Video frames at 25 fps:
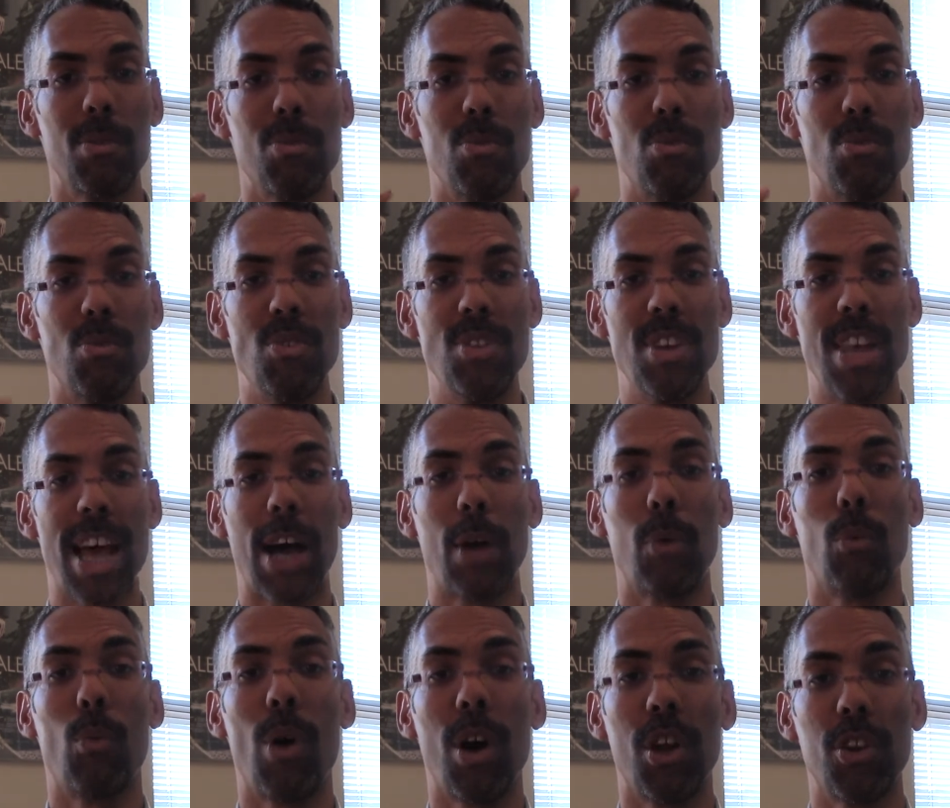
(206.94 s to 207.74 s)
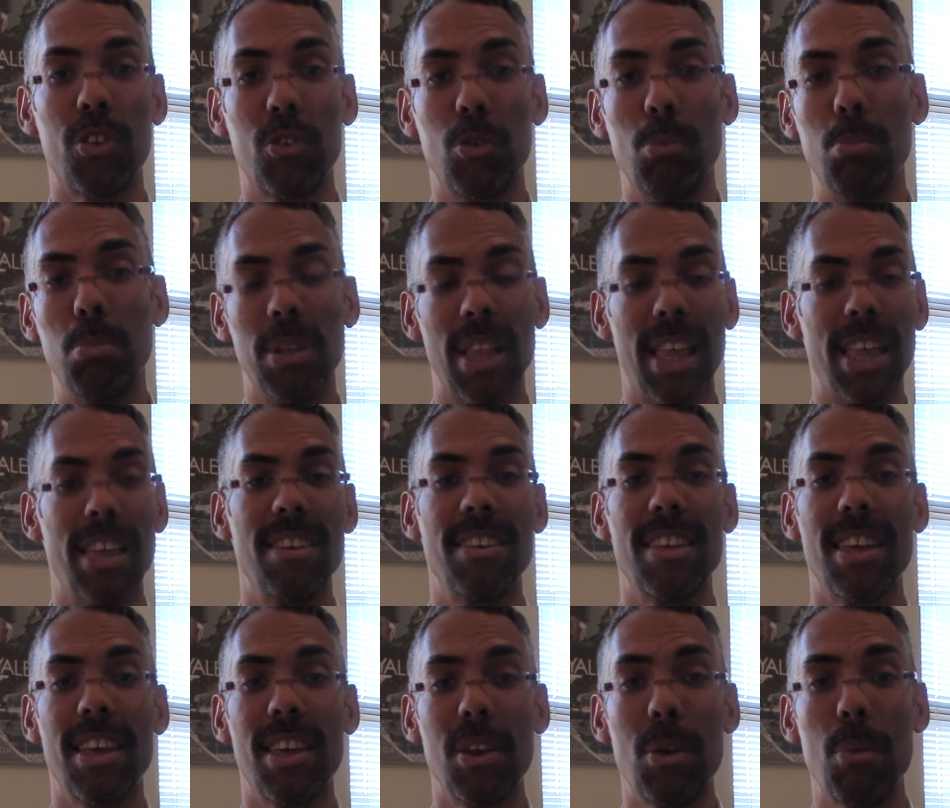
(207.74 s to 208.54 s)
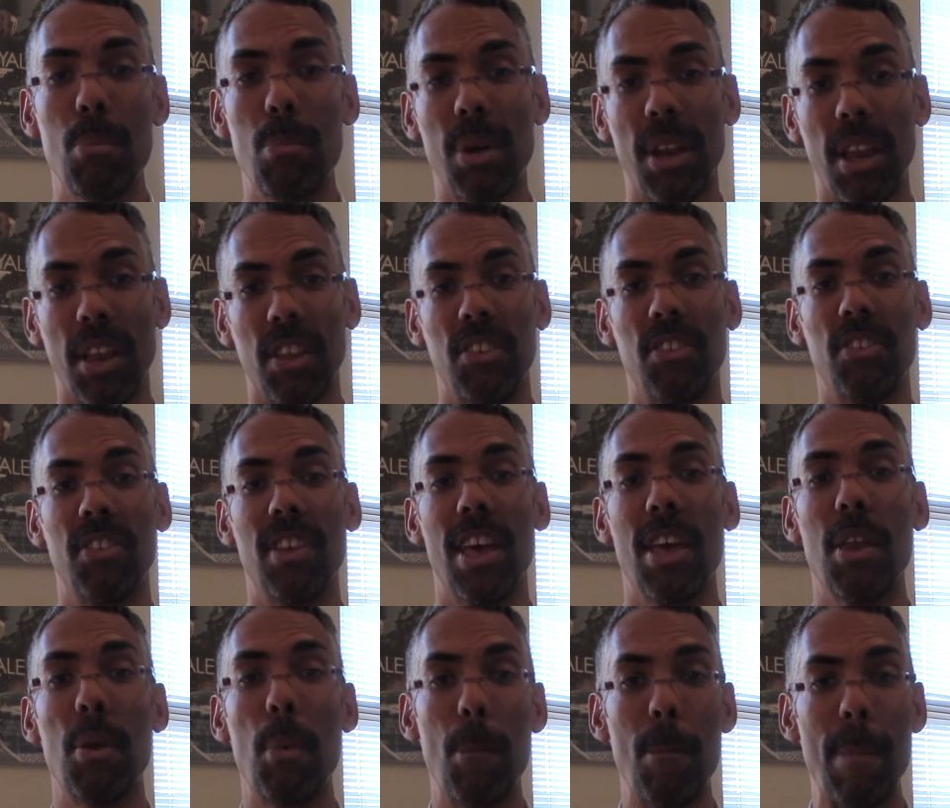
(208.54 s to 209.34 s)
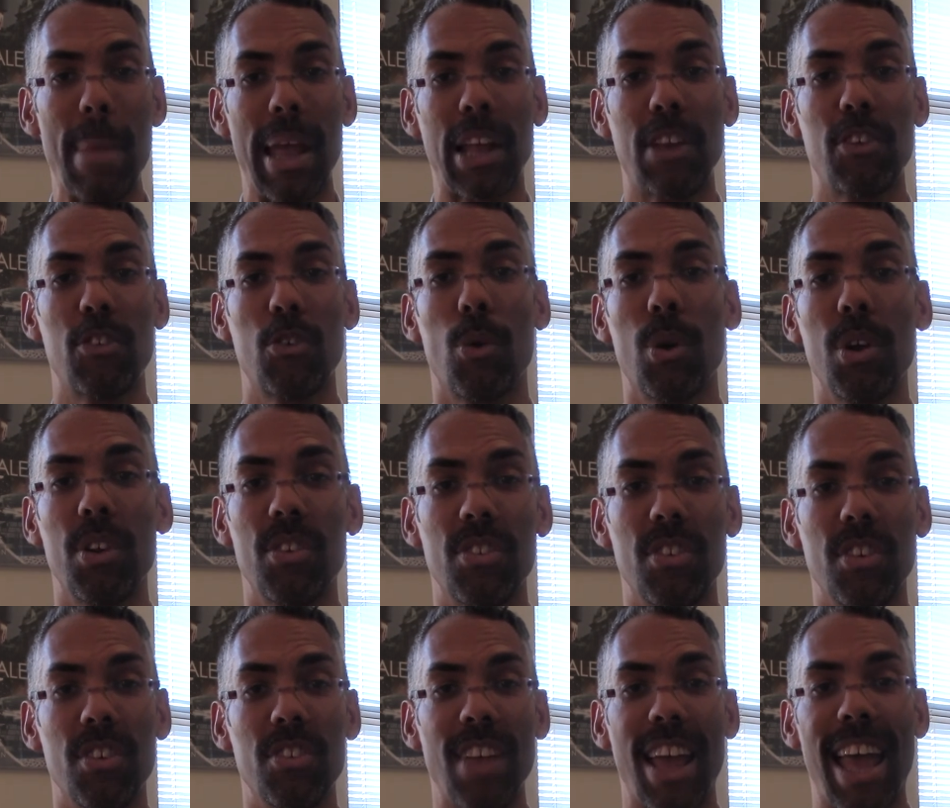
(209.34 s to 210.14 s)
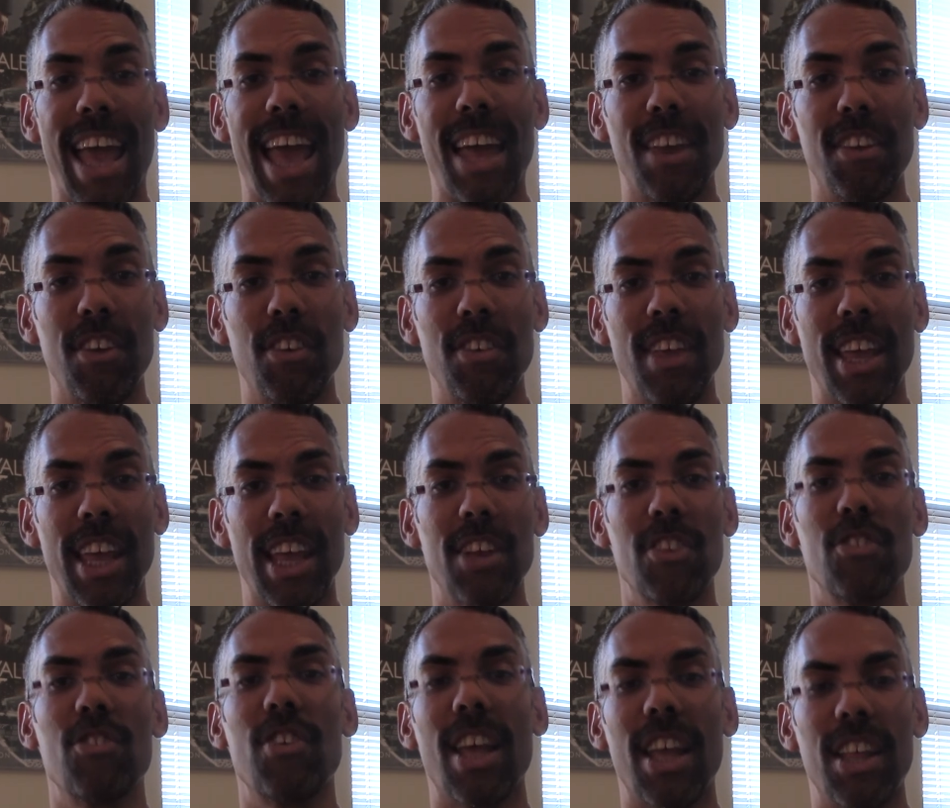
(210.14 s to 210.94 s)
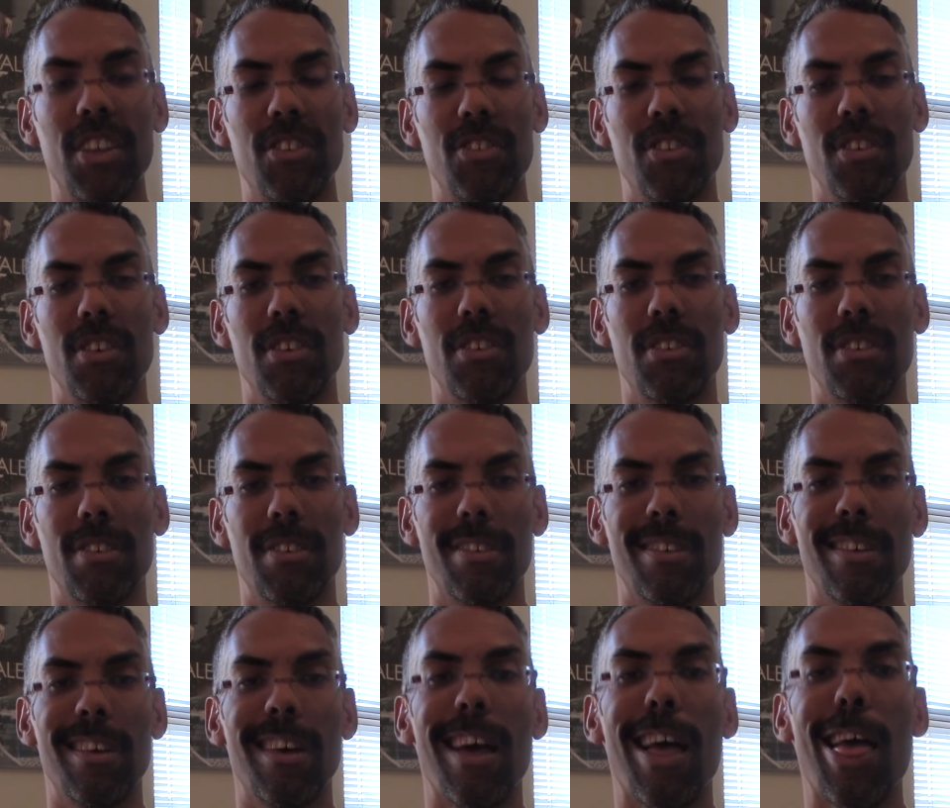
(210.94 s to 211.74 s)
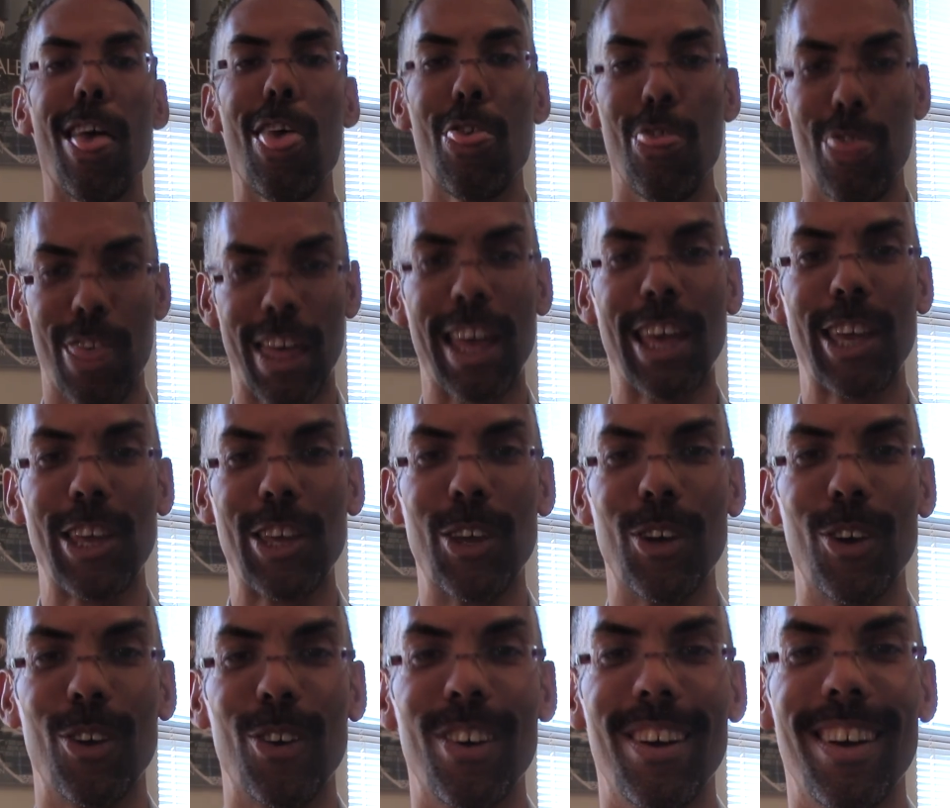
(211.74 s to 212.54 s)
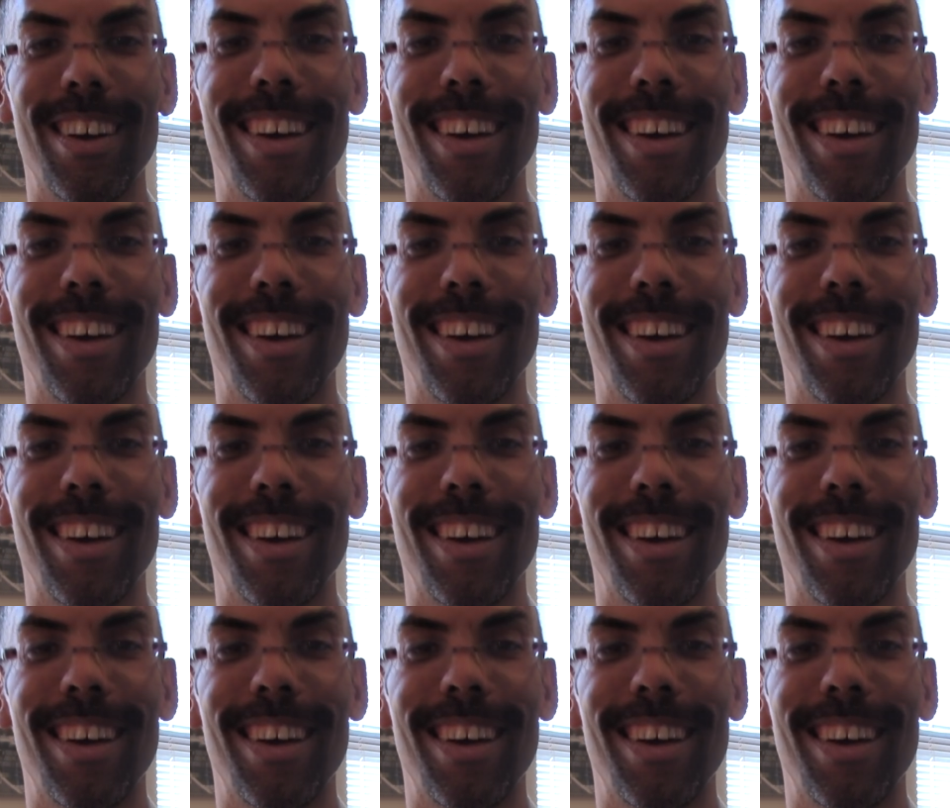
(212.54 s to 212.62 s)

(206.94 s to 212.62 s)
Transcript: not want to blend in, but instead make choices and take chances. Thank you.